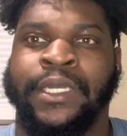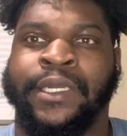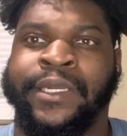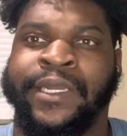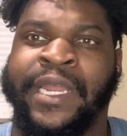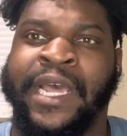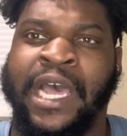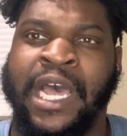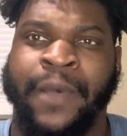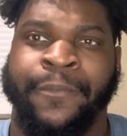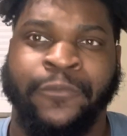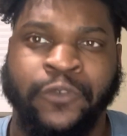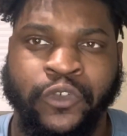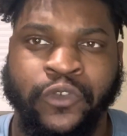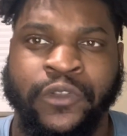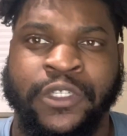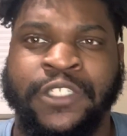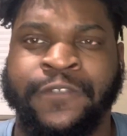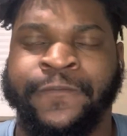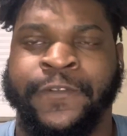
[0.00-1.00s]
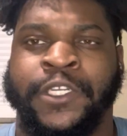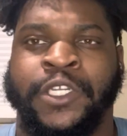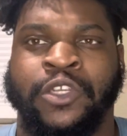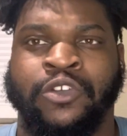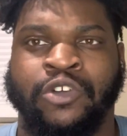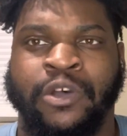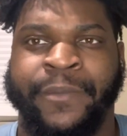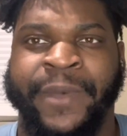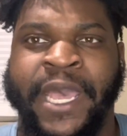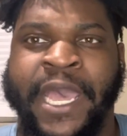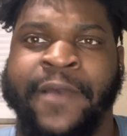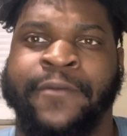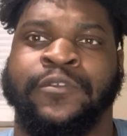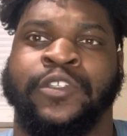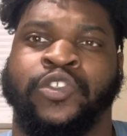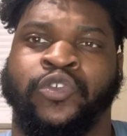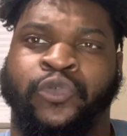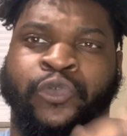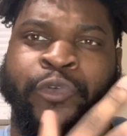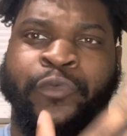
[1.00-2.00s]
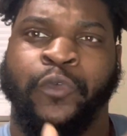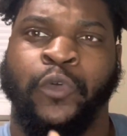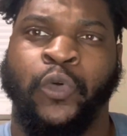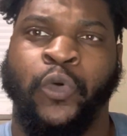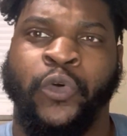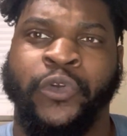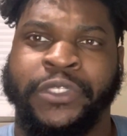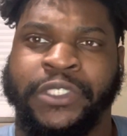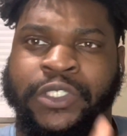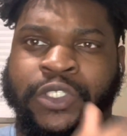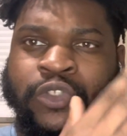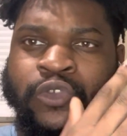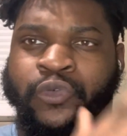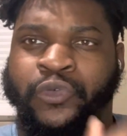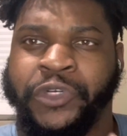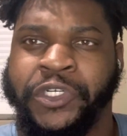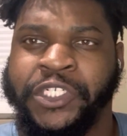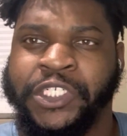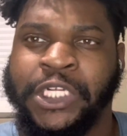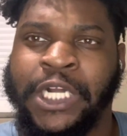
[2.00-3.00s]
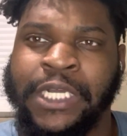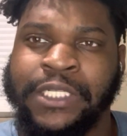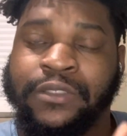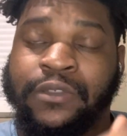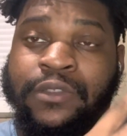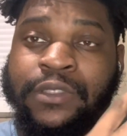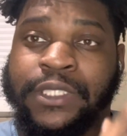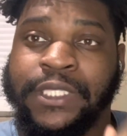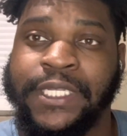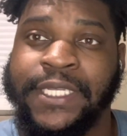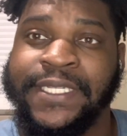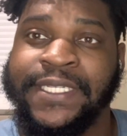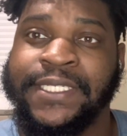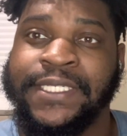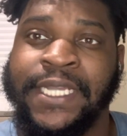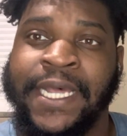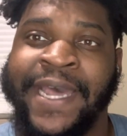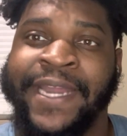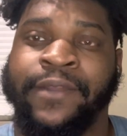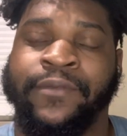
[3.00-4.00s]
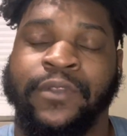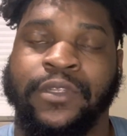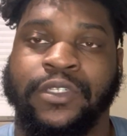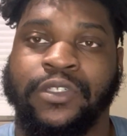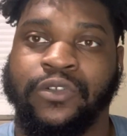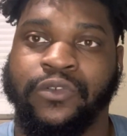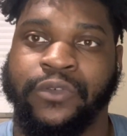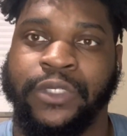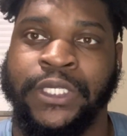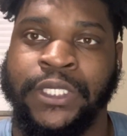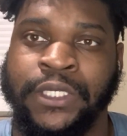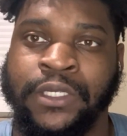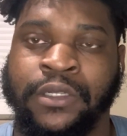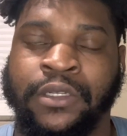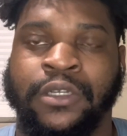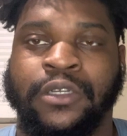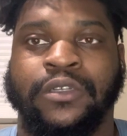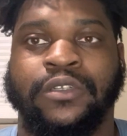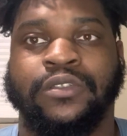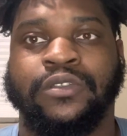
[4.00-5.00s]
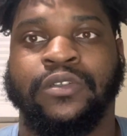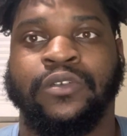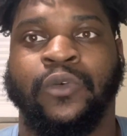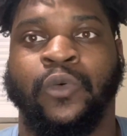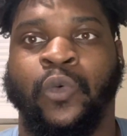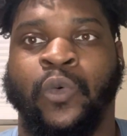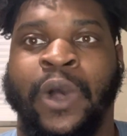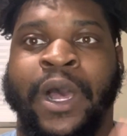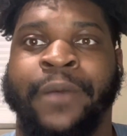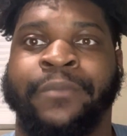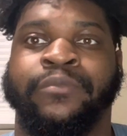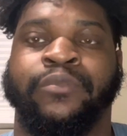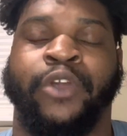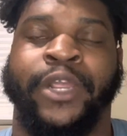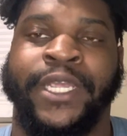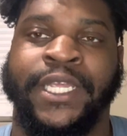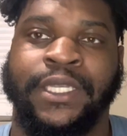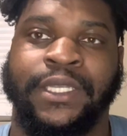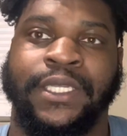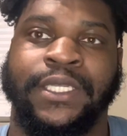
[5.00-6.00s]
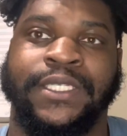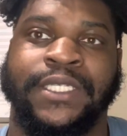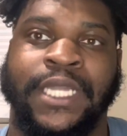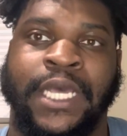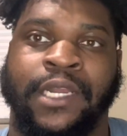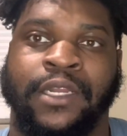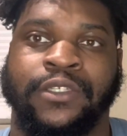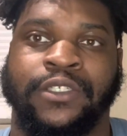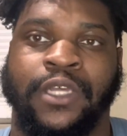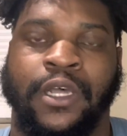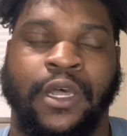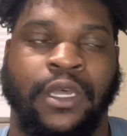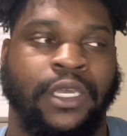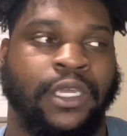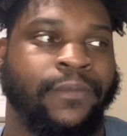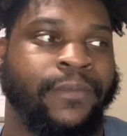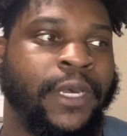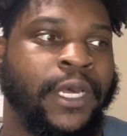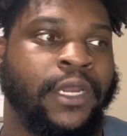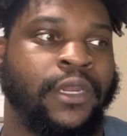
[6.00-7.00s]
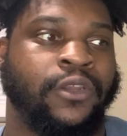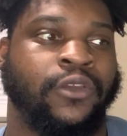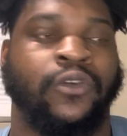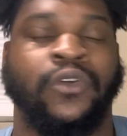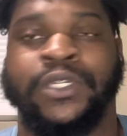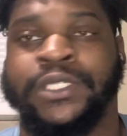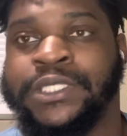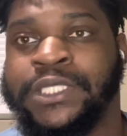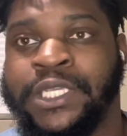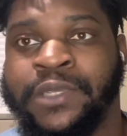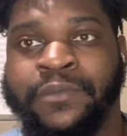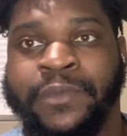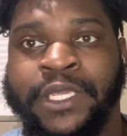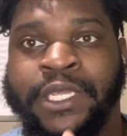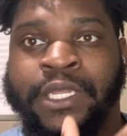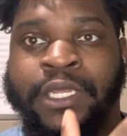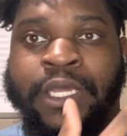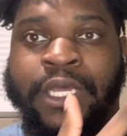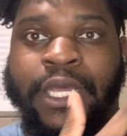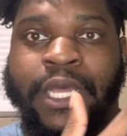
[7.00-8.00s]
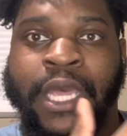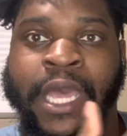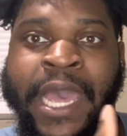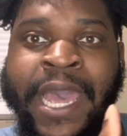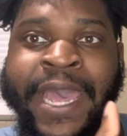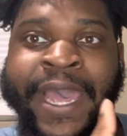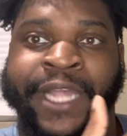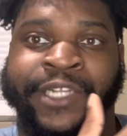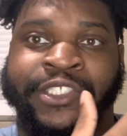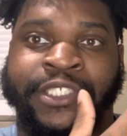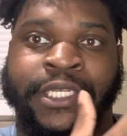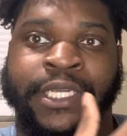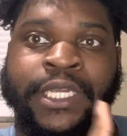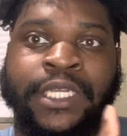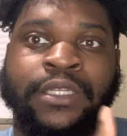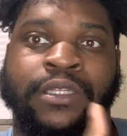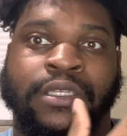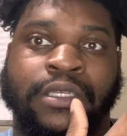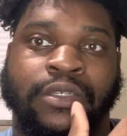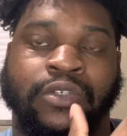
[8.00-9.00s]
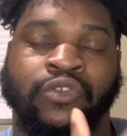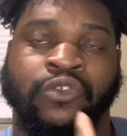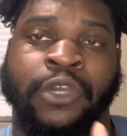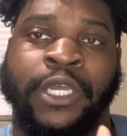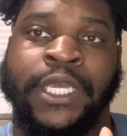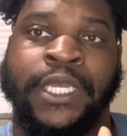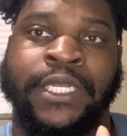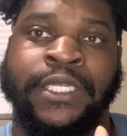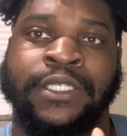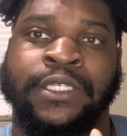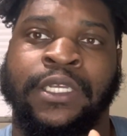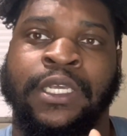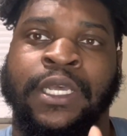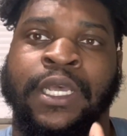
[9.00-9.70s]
Now, I'm gonna do this video. I'm gonna have a screen recording and screenshots on this side of the screen. So while I'm breaking things down and talking about it, you're going to see me actually in these trades.